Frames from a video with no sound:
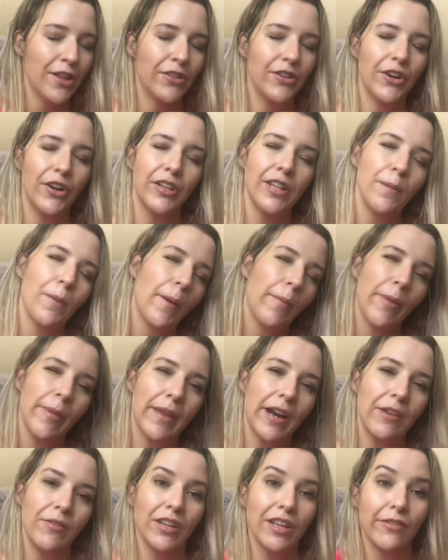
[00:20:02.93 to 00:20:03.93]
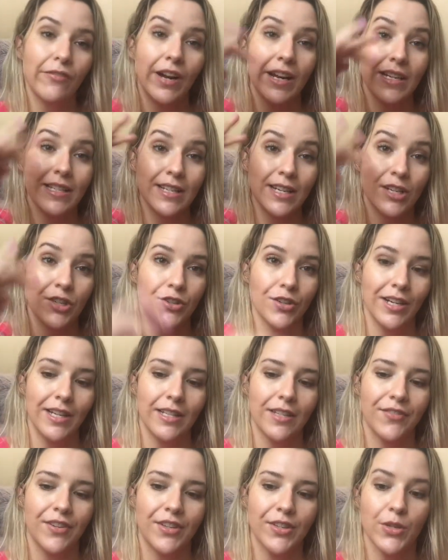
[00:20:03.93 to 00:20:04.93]
The only problem that I really find is that it
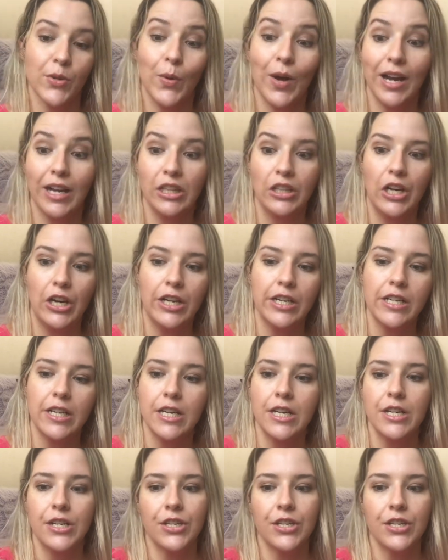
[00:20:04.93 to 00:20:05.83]
transfers quite a lot,